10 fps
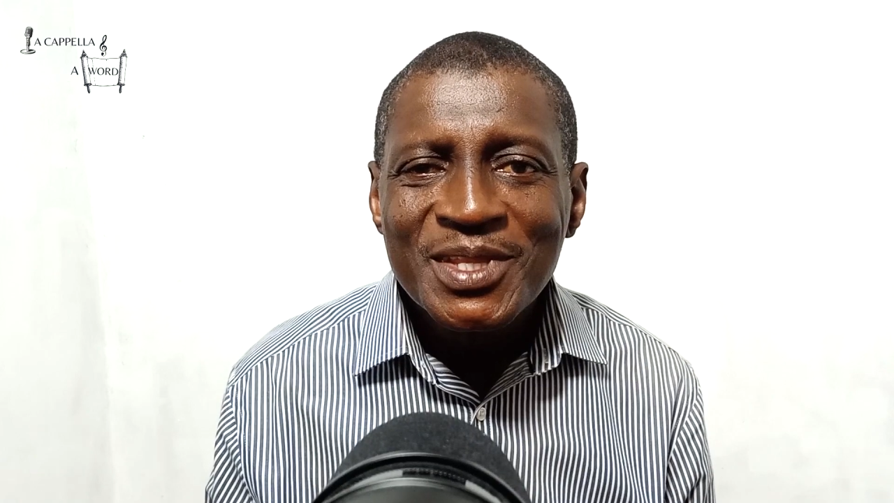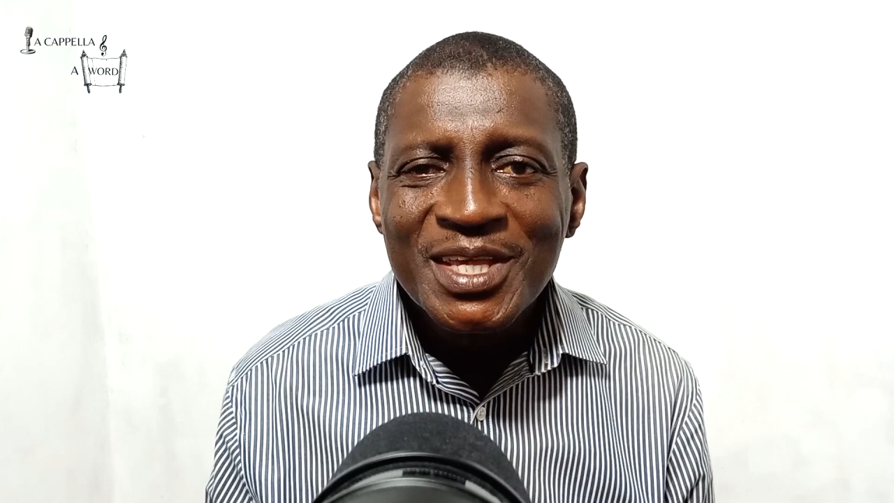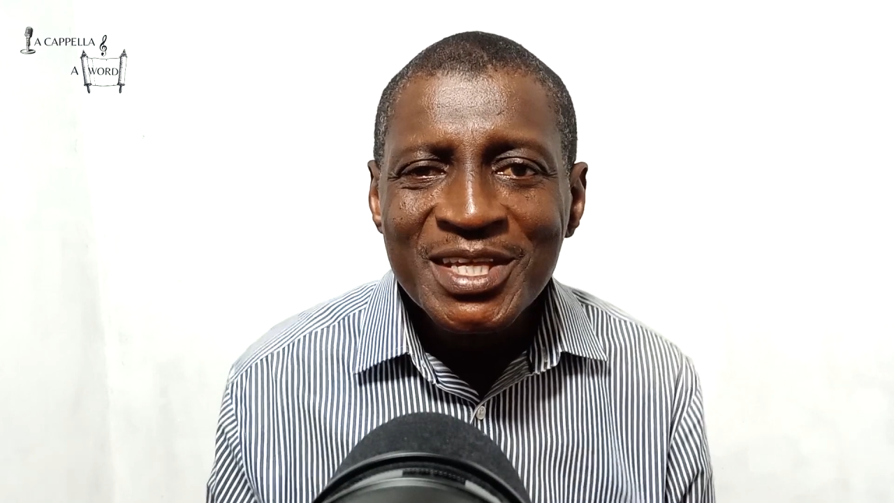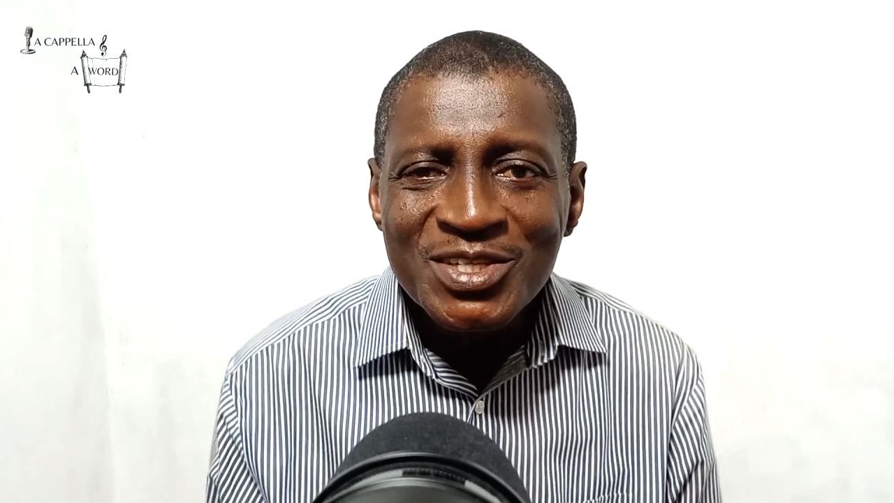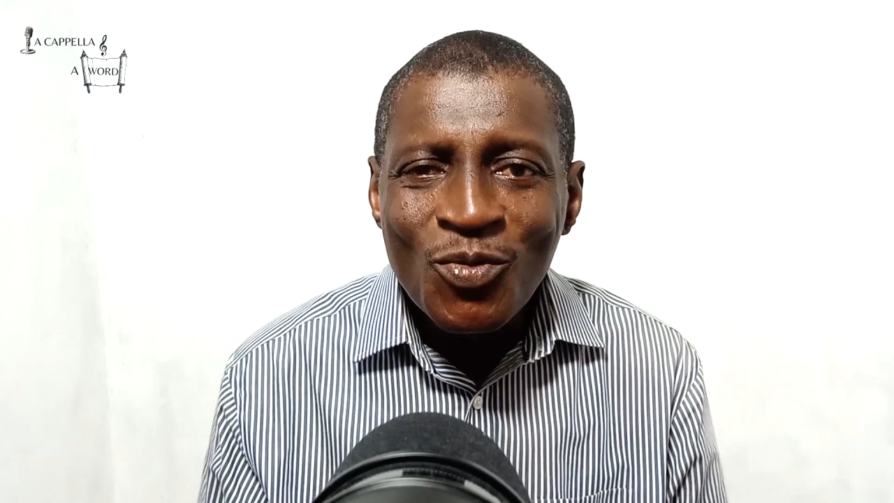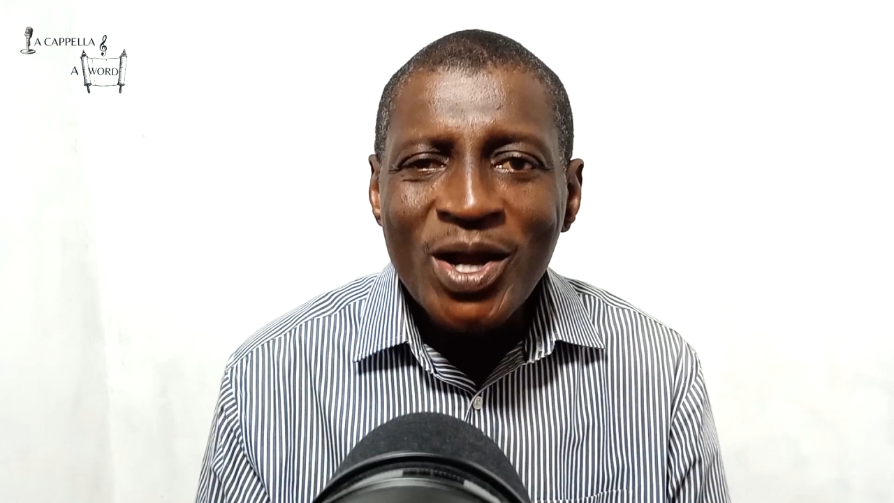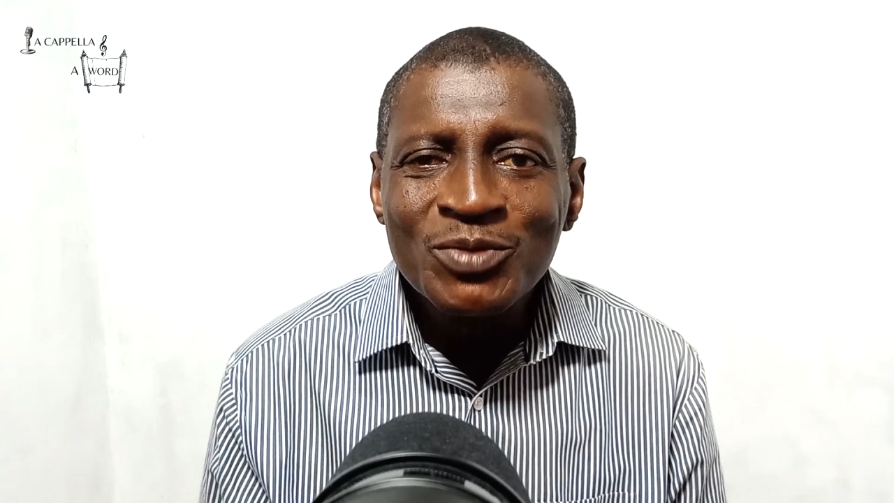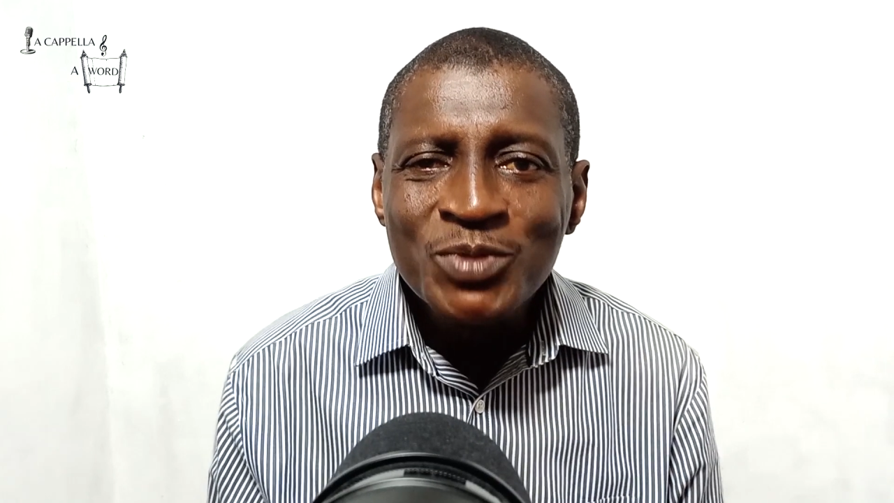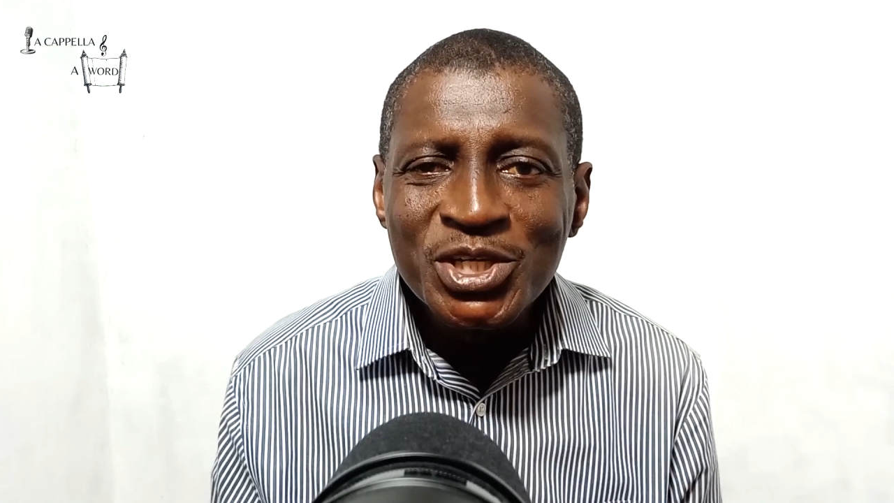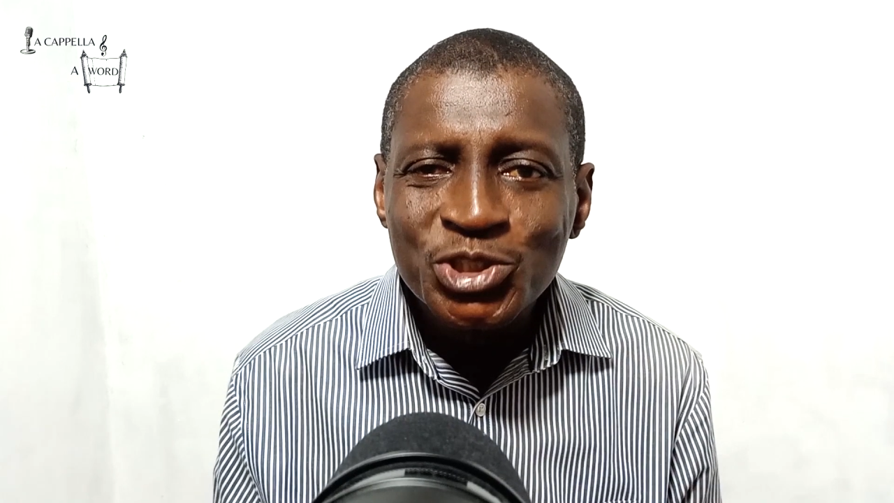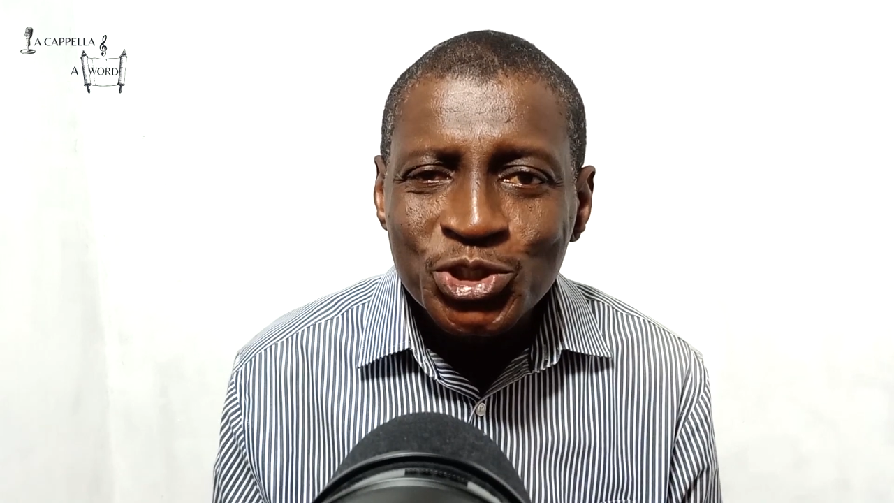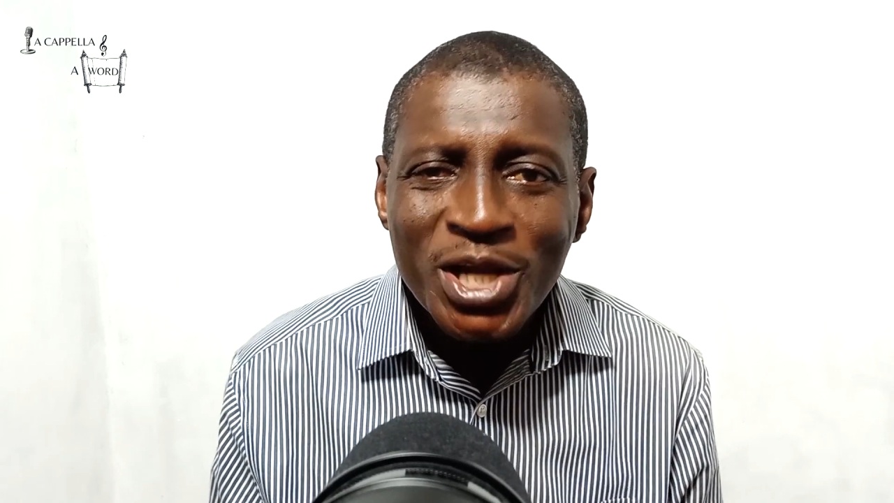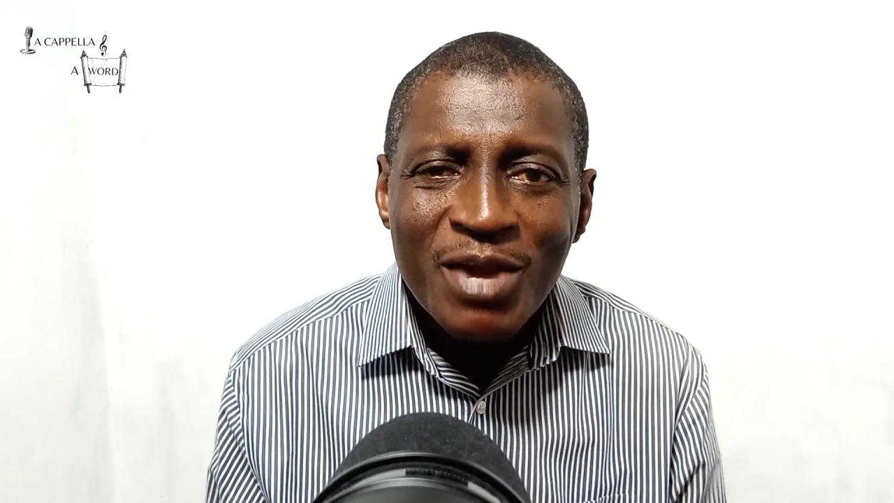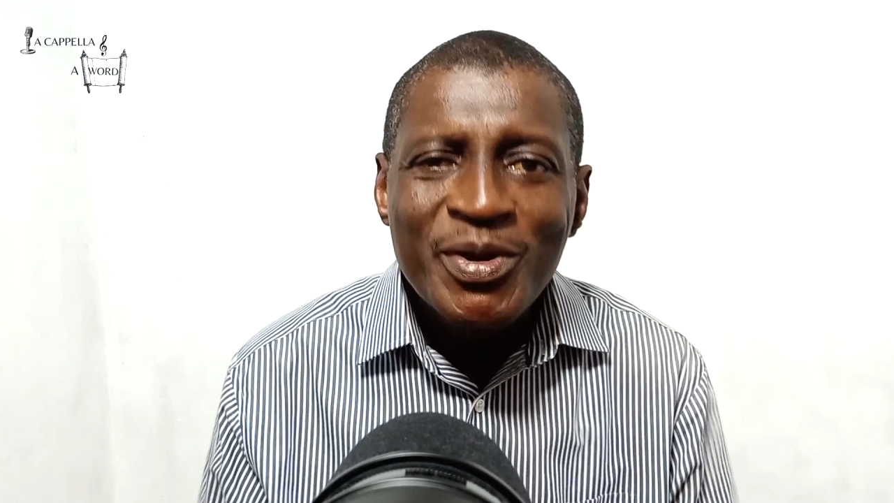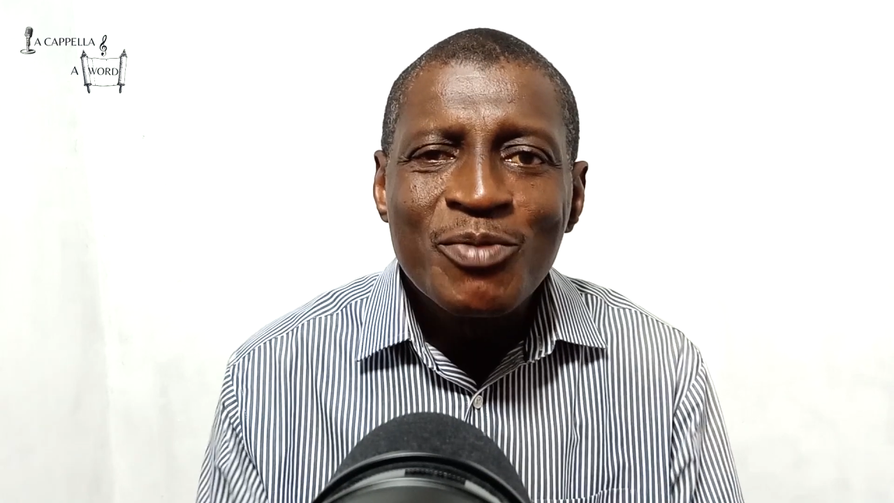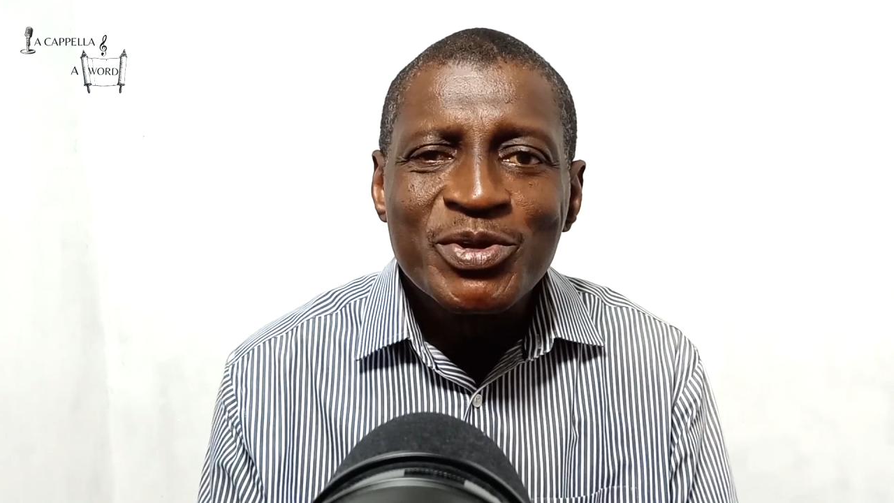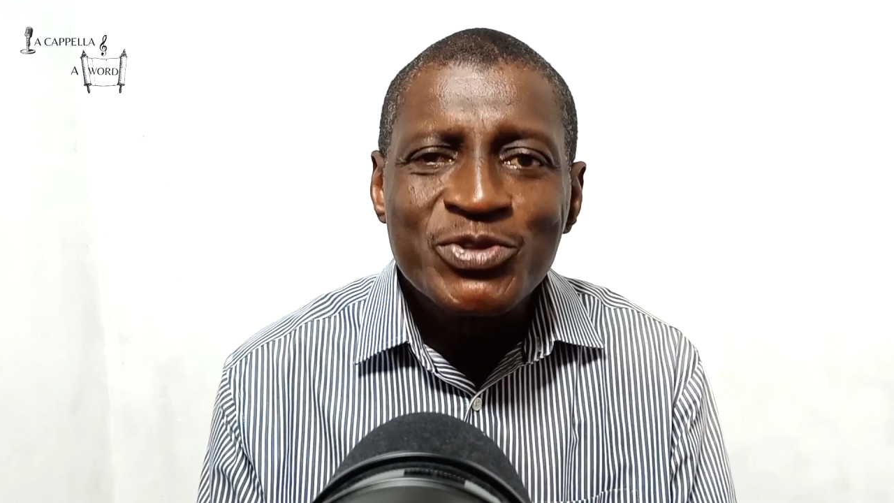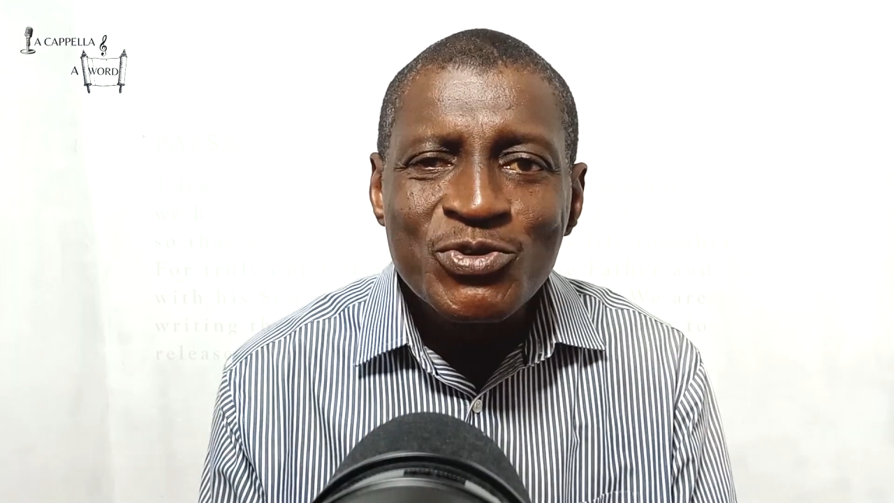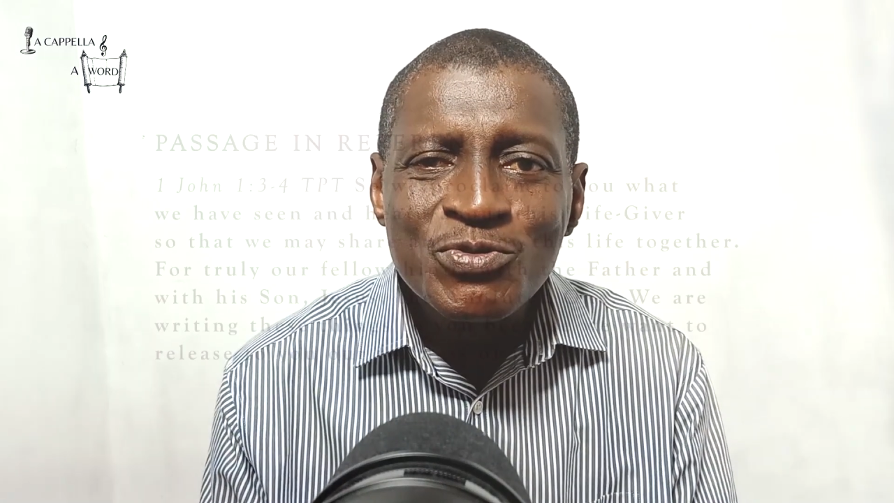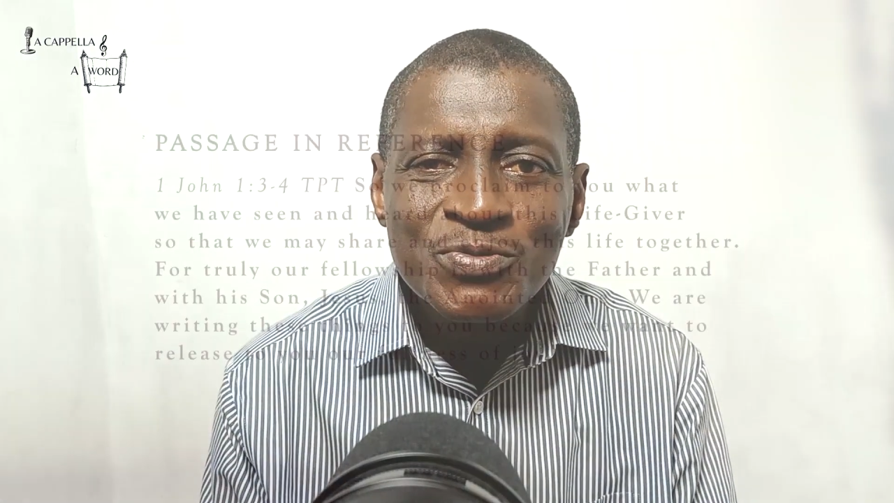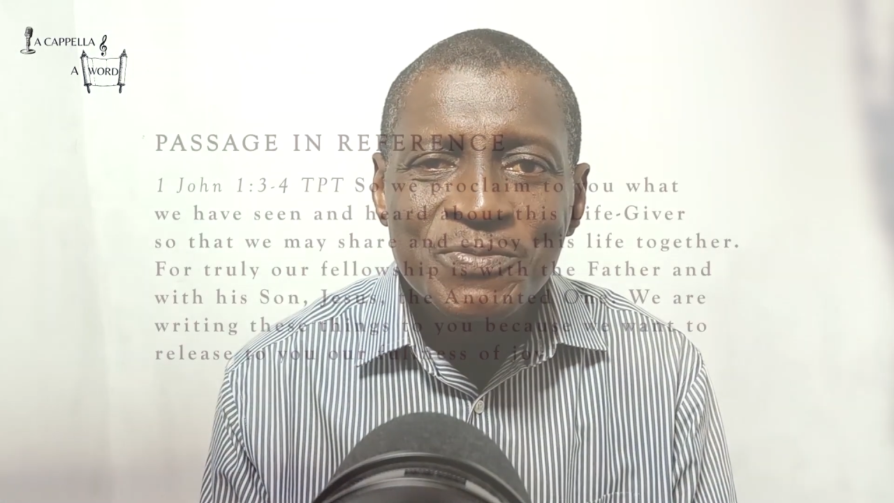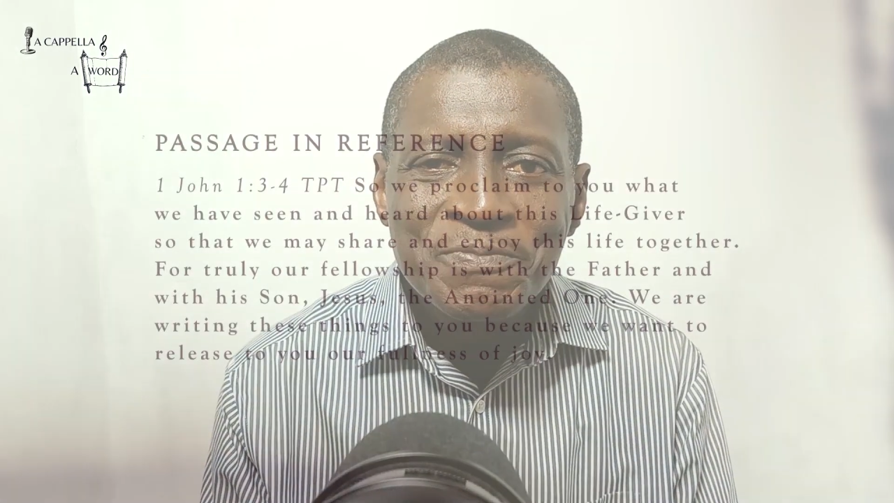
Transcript: He's the one we are sharing with you